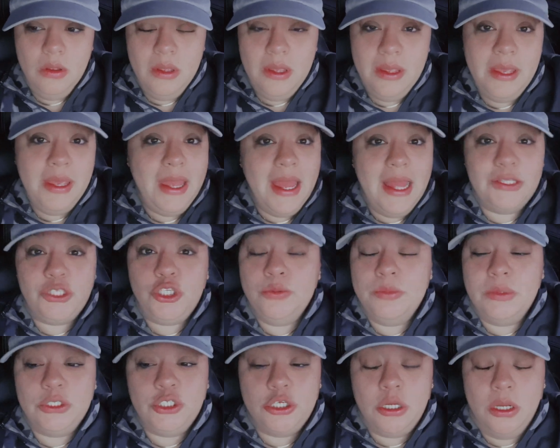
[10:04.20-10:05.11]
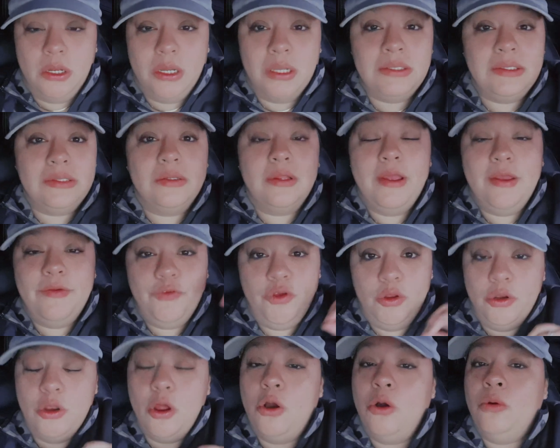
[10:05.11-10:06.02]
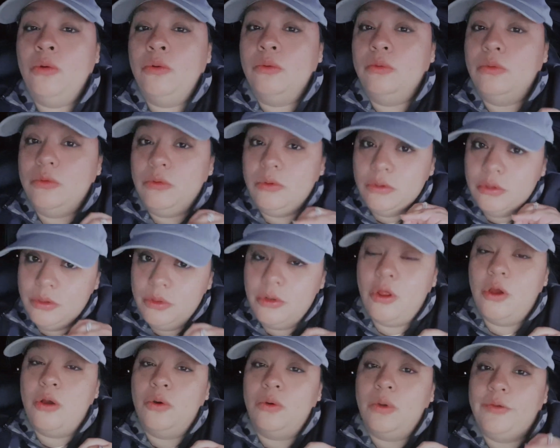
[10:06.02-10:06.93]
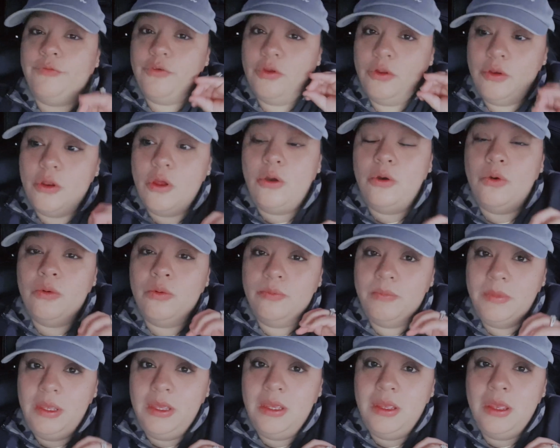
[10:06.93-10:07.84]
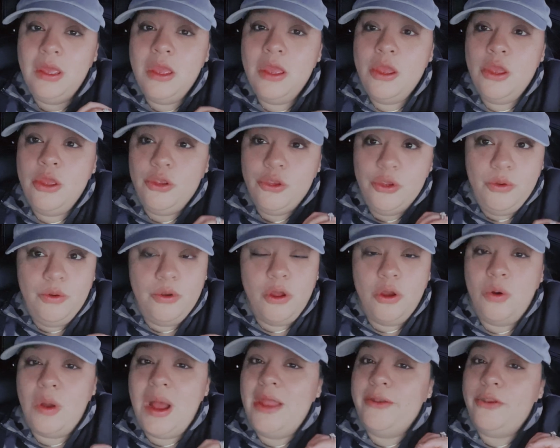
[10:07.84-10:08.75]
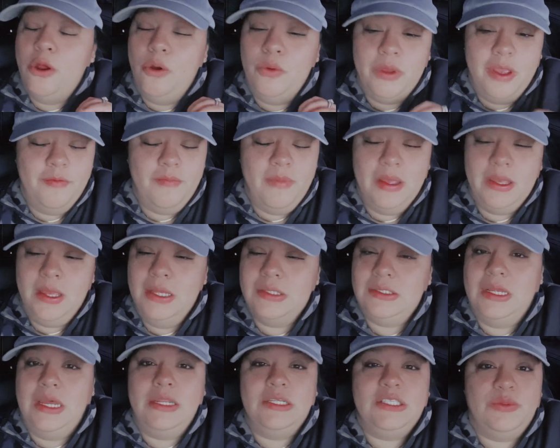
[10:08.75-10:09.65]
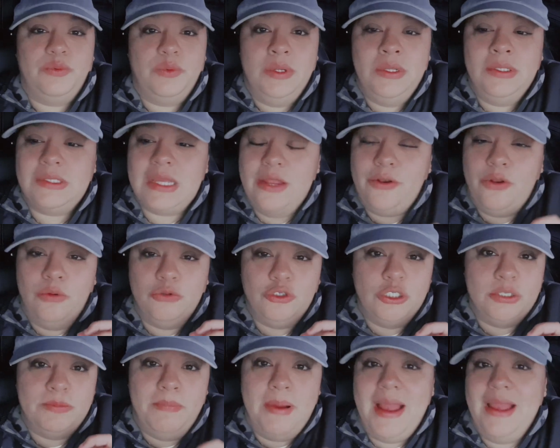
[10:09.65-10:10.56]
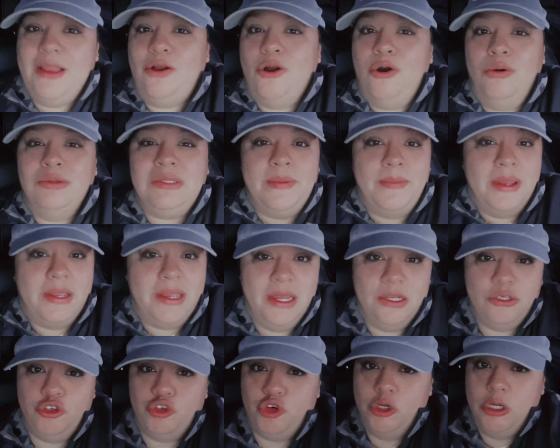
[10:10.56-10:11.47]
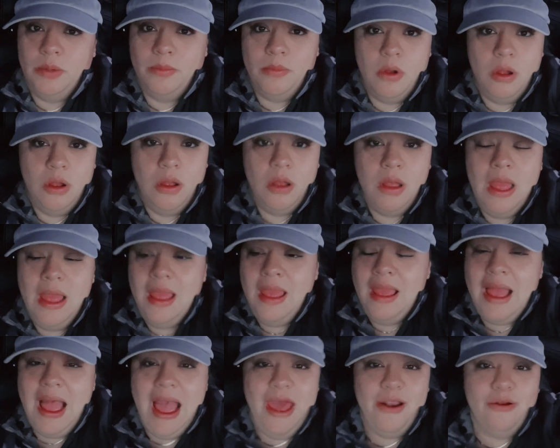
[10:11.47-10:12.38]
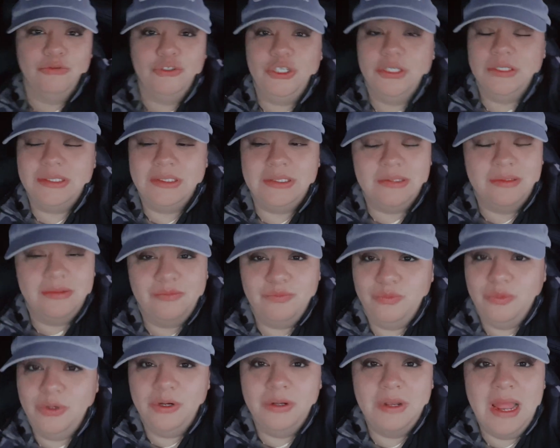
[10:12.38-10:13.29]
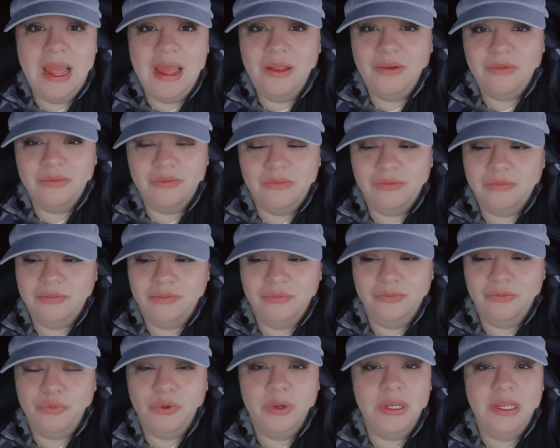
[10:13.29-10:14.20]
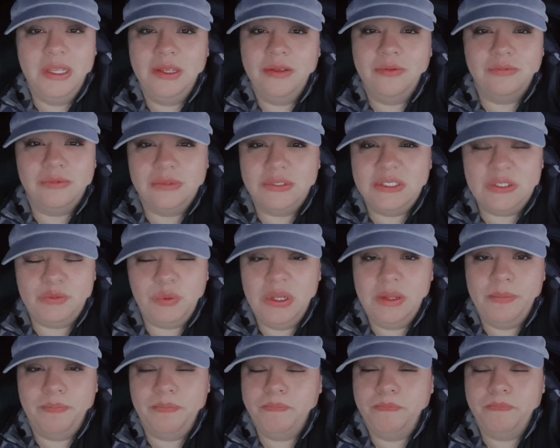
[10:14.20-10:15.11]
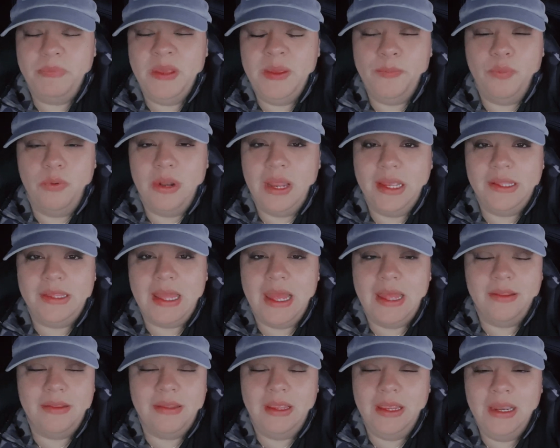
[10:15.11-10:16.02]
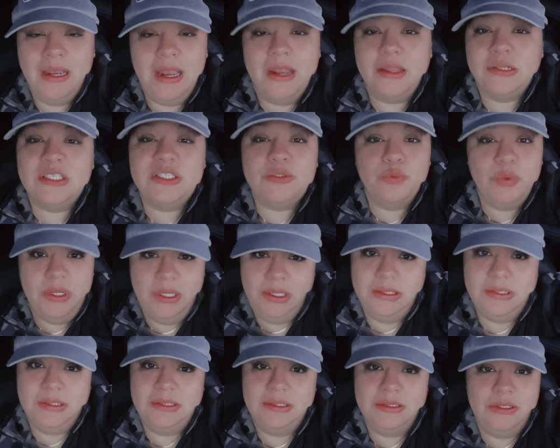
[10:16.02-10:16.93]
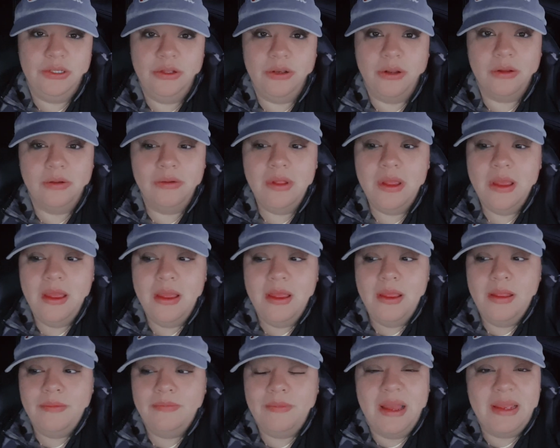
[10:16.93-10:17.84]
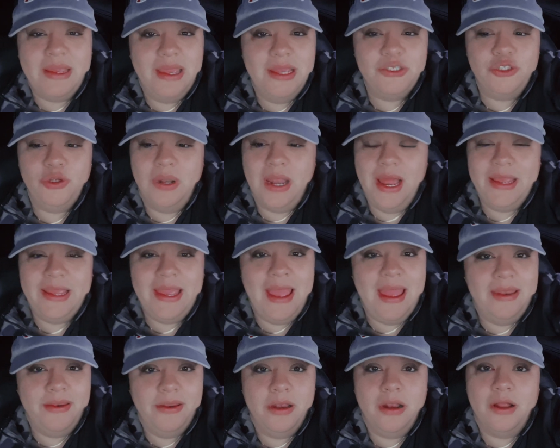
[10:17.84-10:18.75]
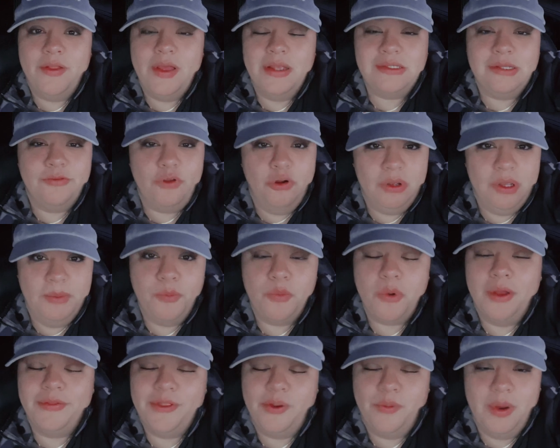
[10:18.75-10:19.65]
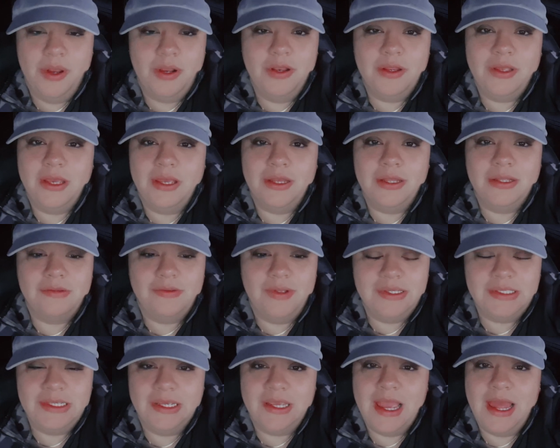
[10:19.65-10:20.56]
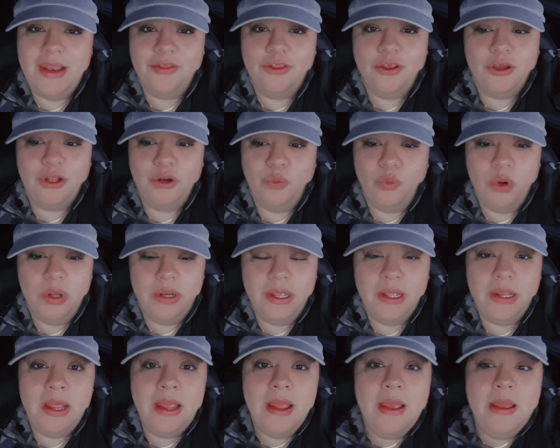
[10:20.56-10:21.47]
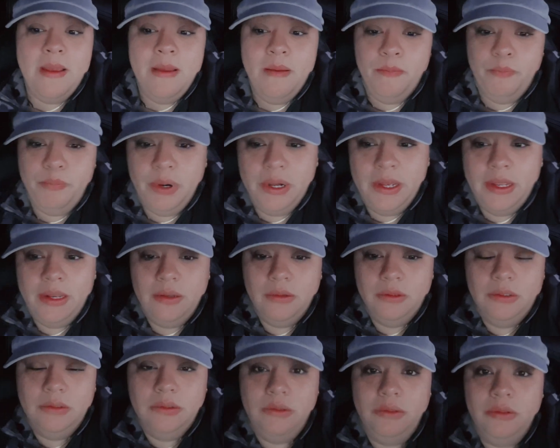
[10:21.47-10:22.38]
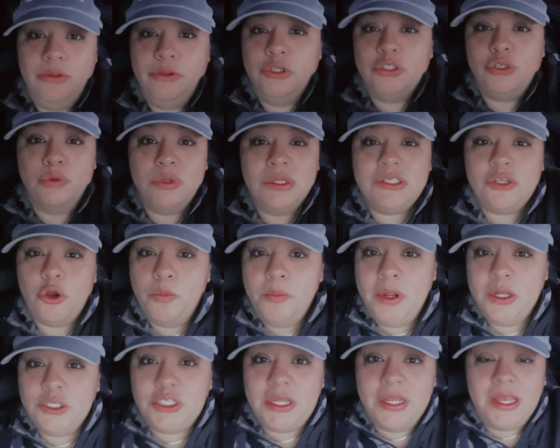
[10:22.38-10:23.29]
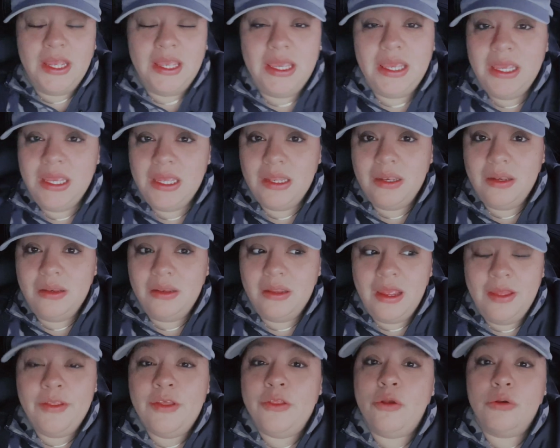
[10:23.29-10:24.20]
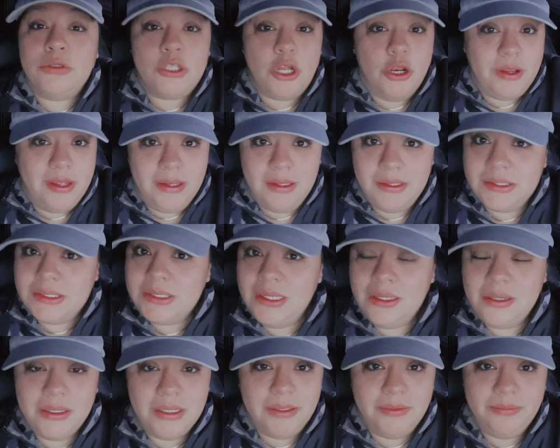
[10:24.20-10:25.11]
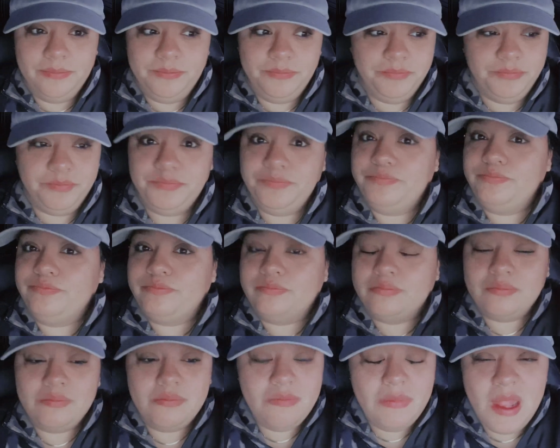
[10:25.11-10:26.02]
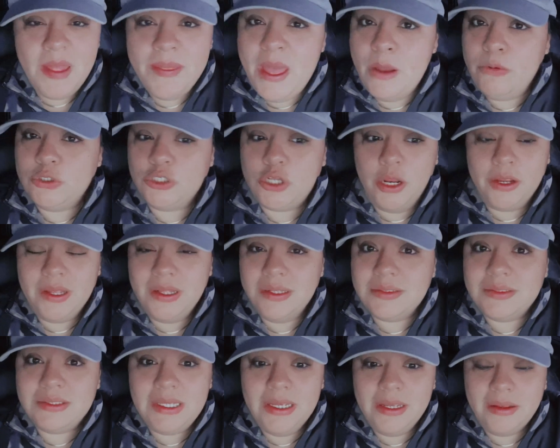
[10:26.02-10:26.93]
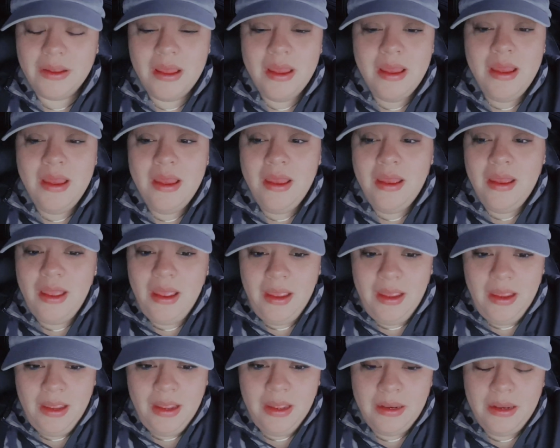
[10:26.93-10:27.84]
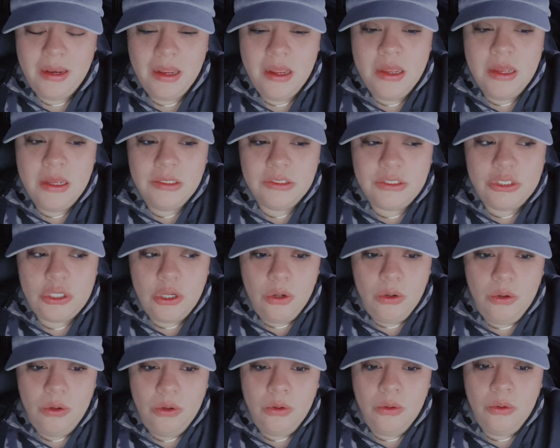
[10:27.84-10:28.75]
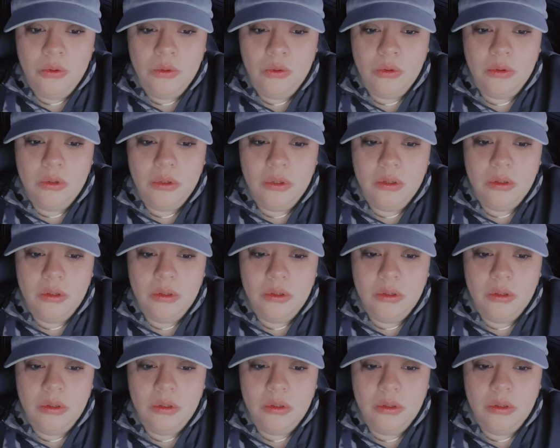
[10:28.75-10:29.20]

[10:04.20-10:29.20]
he had too much junk because if you know me, I don't give my kids a lot of sweets. I don't just buy Cokes that my kids drink them all. We're not really sweet people like that. They eat a lot of sweets, you know. My kids do like candy and all that stuff. Don't get me wrong. They're regular kids. They see candy, they're going to want it. But there's only so much they can eat and then they'll start getting sick. They would start getting sick. And so,